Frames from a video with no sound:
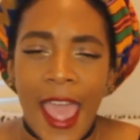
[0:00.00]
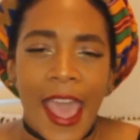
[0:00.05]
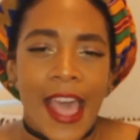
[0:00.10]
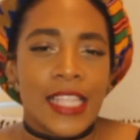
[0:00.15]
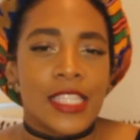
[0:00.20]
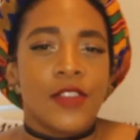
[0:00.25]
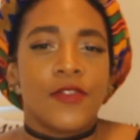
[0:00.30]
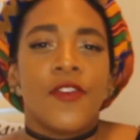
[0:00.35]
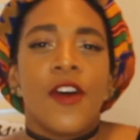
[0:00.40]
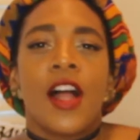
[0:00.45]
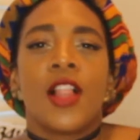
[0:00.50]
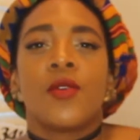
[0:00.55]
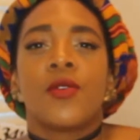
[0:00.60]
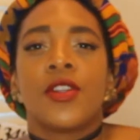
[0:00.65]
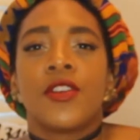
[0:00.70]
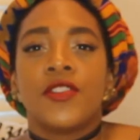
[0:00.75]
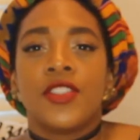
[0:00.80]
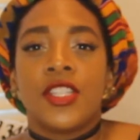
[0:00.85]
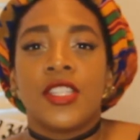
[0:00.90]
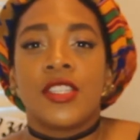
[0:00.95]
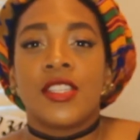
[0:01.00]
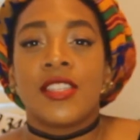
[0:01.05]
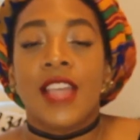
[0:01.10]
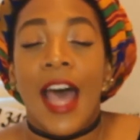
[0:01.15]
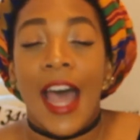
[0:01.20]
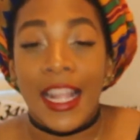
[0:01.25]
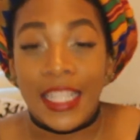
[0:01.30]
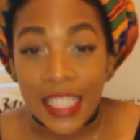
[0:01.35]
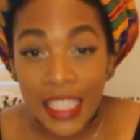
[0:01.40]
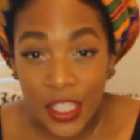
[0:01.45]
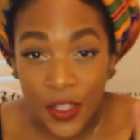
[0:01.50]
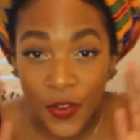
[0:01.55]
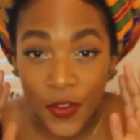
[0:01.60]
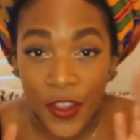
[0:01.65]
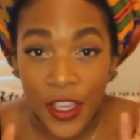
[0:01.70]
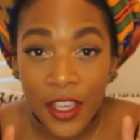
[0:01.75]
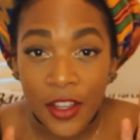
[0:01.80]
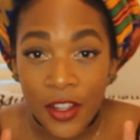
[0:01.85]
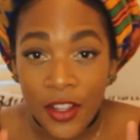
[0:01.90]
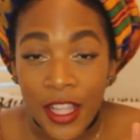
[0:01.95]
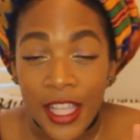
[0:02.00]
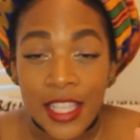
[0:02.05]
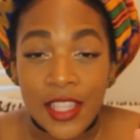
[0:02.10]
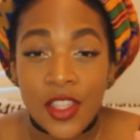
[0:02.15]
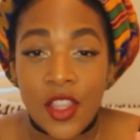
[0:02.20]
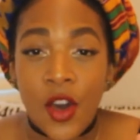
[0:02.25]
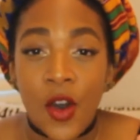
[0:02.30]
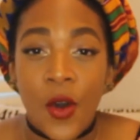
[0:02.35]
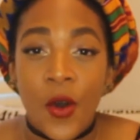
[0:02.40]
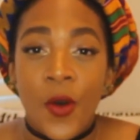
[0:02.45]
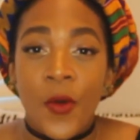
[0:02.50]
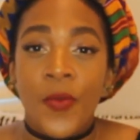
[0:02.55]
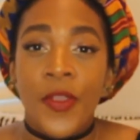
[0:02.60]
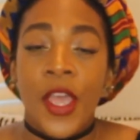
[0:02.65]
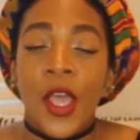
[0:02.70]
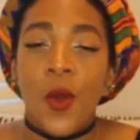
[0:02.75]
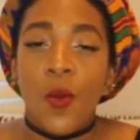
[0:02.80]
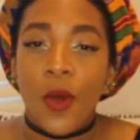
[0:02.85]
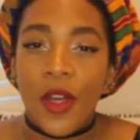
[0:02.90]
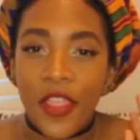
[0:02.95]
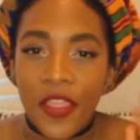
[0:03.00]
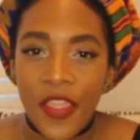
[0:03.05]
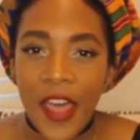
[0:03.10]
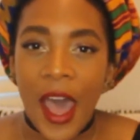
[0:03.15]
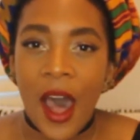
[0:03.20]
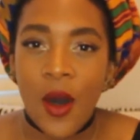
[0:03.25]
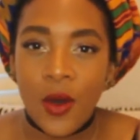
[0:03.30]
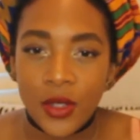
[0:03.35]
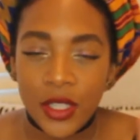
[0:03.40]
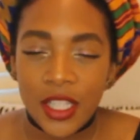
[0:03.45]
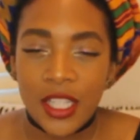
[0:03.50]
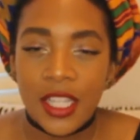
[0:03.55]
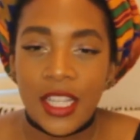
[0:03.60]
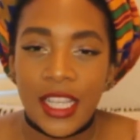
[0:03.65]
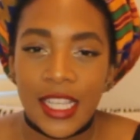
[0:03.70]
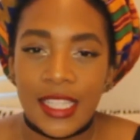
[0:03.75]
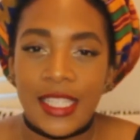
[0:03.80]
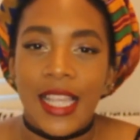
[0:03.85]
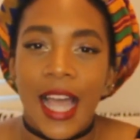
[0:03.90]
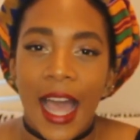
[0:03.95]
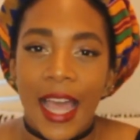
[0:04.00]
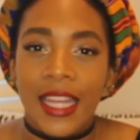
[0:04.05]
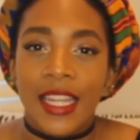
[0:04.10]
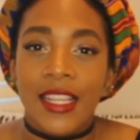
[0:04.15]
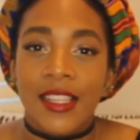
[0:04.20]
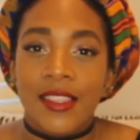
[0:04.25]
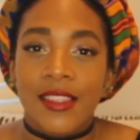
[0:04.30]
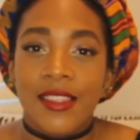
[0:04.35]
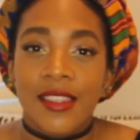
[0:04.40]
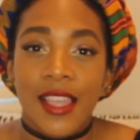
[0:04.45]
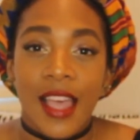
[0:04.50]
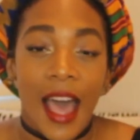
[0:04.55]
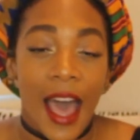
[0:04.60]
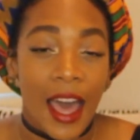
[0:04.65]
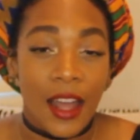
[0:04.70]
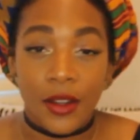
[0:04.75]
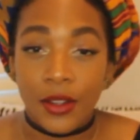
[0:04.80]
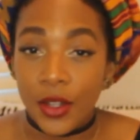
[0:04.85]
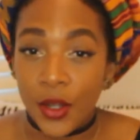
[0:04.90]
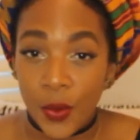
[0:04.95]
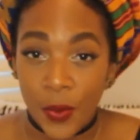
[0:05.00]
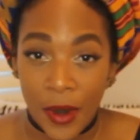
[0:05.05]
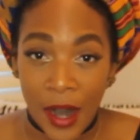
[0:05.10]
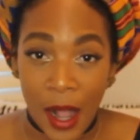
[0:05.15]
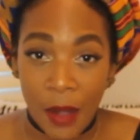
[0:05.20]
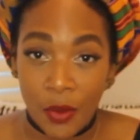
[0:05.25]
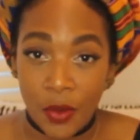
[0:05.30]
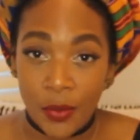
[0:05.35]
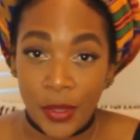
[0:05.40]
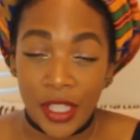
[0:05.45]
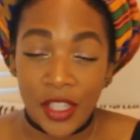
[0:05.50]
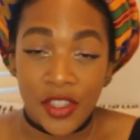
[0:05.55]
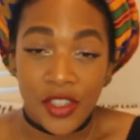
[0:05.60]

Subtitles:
As a follower of Jesus, I just feel as though without his guidance, I don't know where I would be.